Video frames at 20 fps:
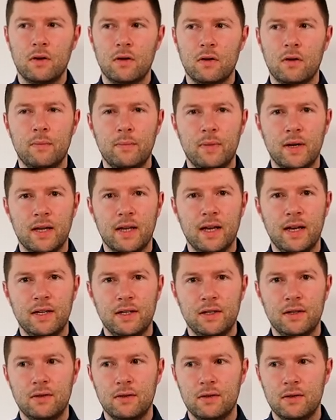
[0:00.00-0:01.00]

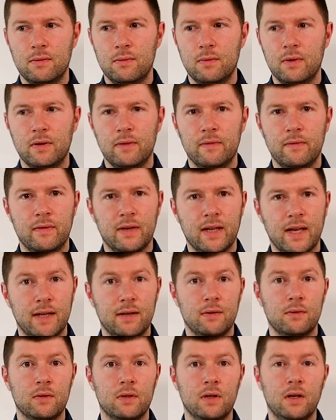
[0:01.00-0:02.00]
complications with
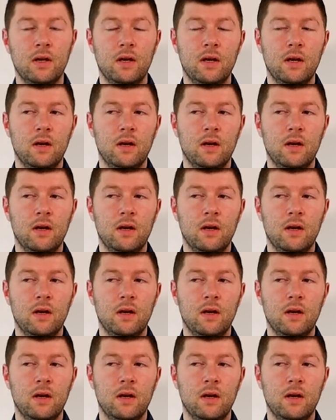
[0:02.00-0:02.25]
candles.